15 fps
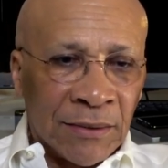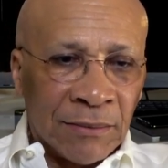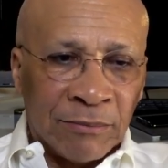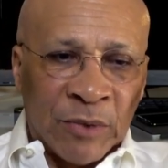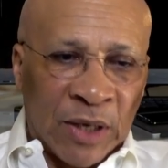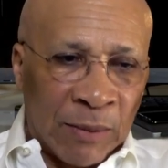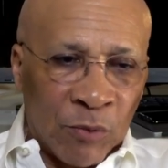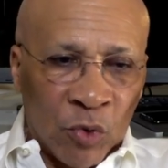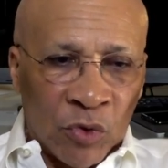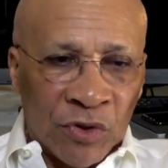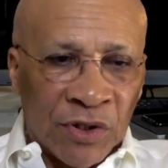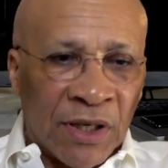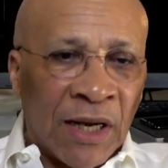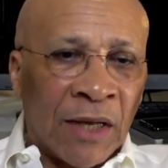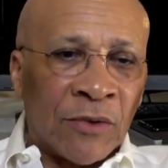But I'm gonna
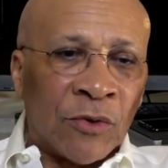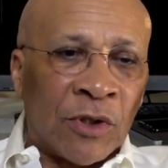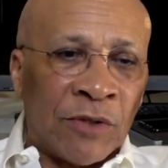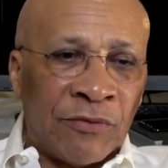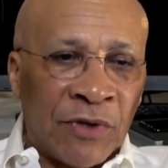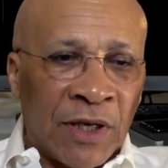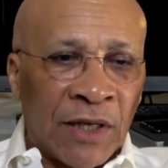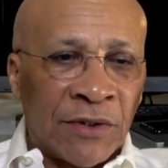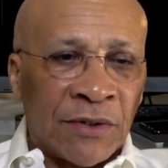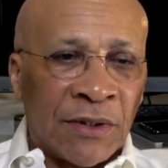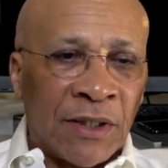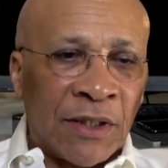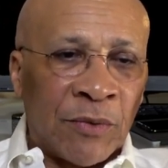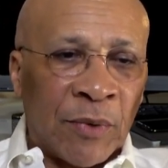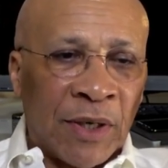send out notification
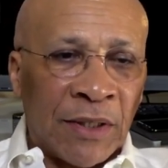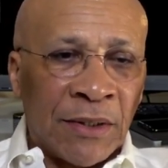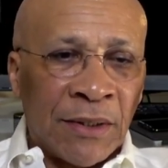anyway.